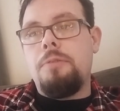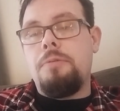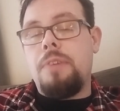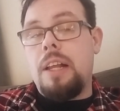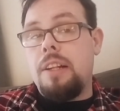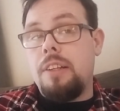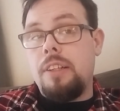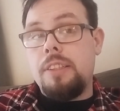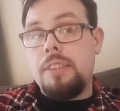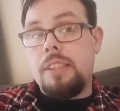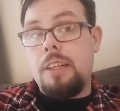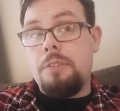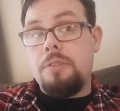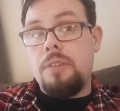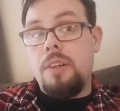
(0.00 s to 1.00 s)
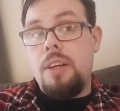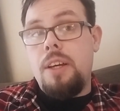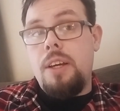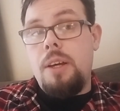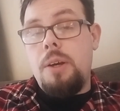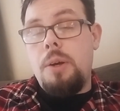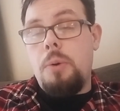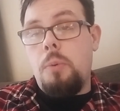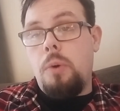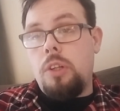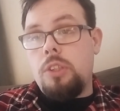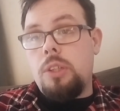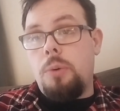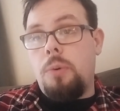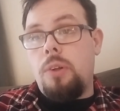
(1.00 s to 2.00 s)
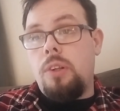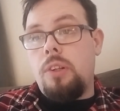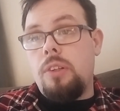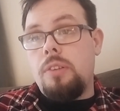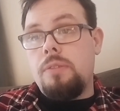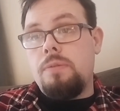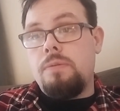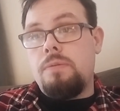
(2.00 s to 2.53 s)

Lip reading: Valentine's gifts, which I will